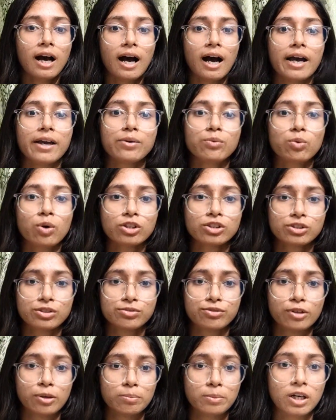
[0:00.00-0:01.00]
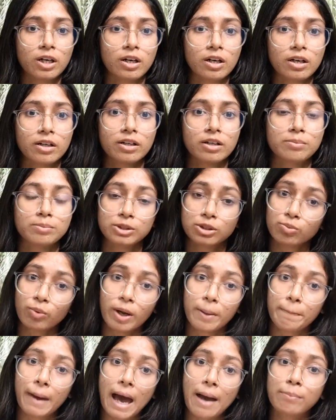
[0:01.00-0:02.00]
I watched from her, means
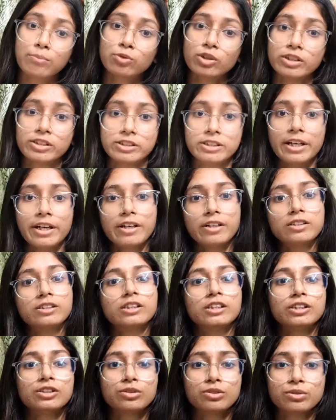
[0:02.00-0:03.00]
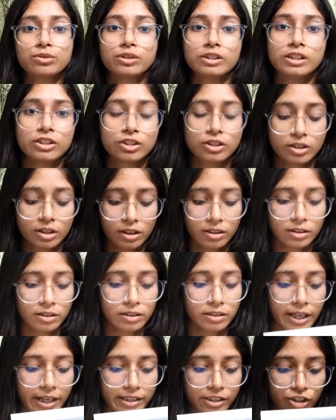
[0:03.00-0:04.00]
one ma'am was there, she used to teach
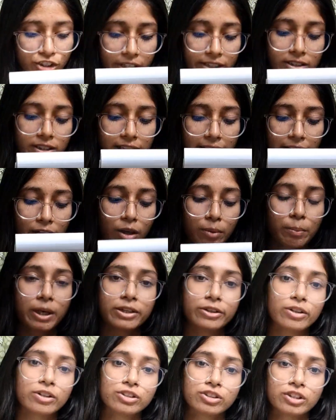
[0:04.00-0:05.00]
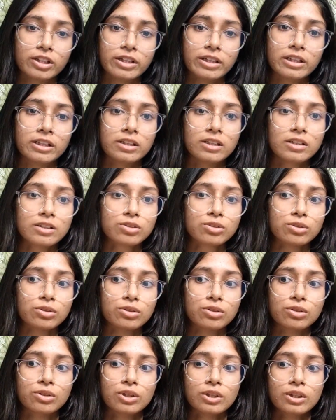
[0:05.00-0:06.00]
in that channel Agrimentors Chandigarh,
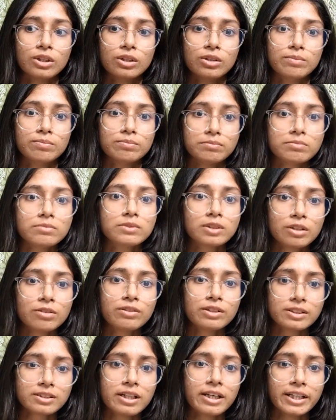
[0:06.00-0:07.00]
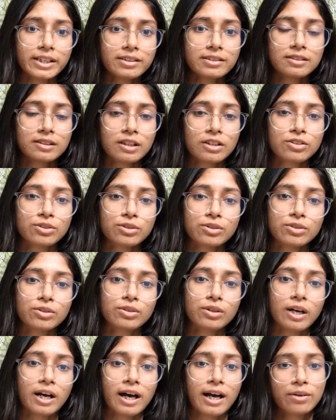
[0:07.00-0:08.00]
so it was nice.
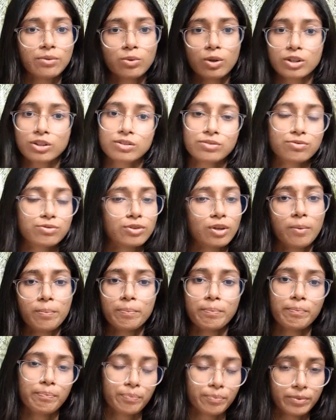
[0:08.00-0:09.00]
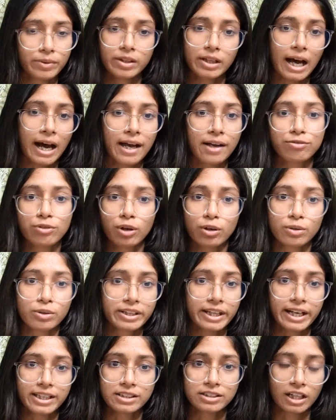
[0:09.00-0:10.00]
So I watched from, I
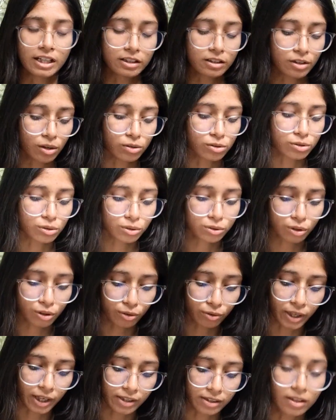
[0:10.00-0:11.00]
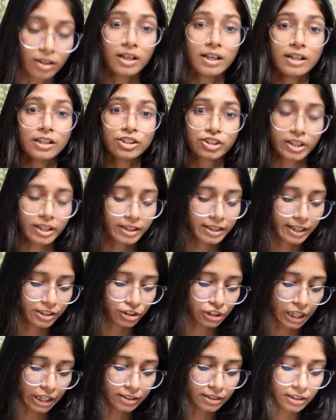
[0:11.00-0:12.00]
followed that channel also, so you can check
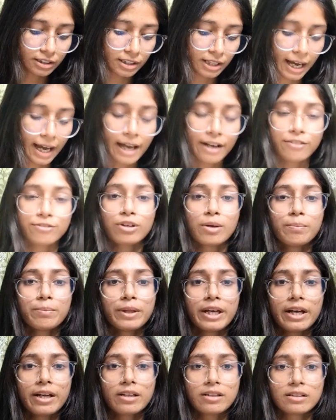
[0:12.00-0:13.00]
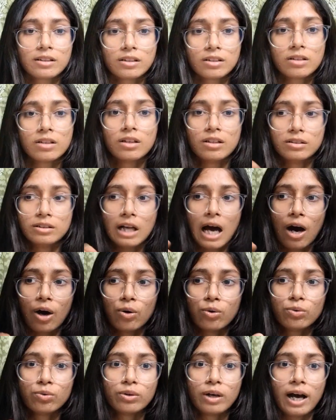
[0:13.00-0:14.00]
that channel. And from there,
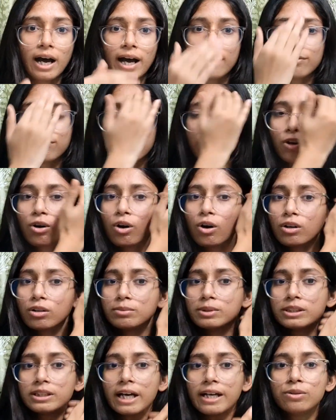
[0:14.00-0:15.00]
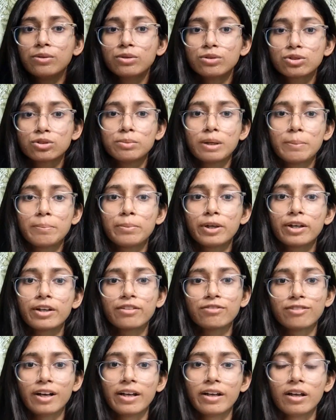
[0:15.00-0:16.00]
now I forgot, means I don't remember
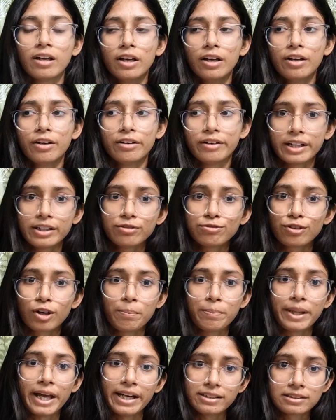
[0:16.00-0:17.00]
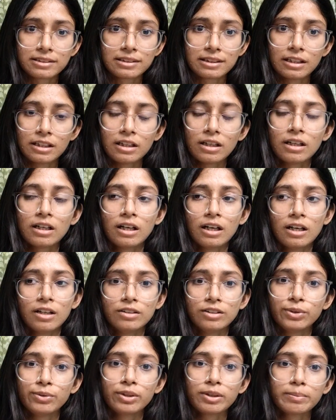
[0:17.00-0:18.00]
if I read from that sir
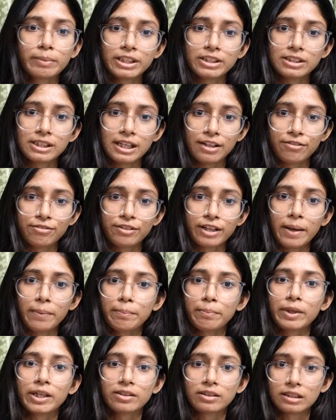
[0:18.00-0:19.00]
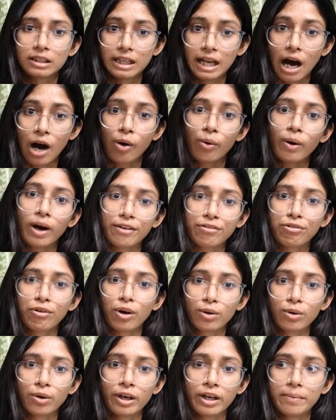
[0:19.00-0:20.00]
during my J R F time, but now I
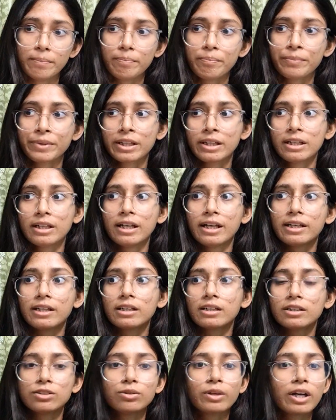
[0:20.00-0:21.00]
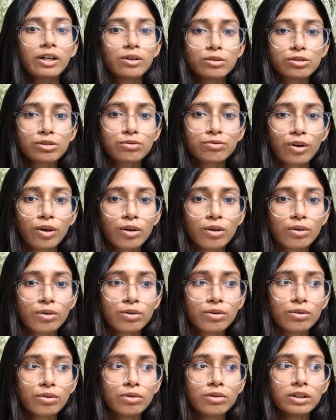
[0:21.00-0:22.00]
follow him. Like you can also
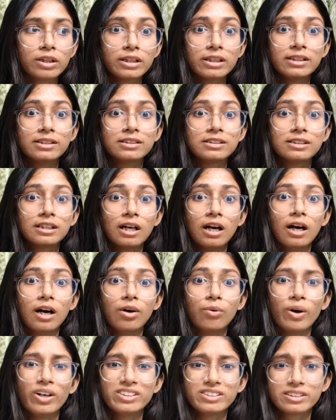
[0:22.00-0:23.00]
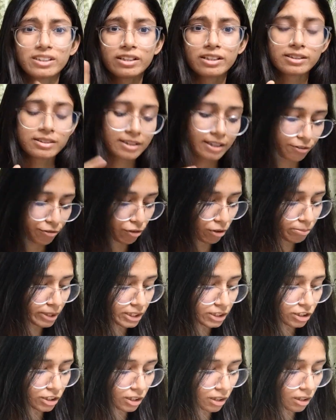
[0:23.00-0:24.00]
follow his uh, one sir is there from
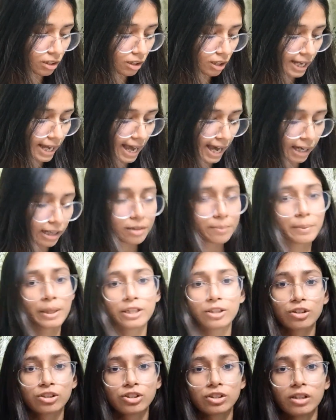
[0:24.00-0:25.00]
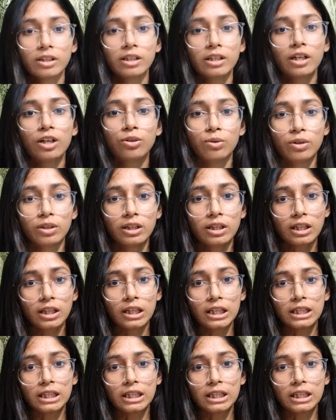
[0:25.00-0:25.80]
the ch Agrimentors Chandigarh only.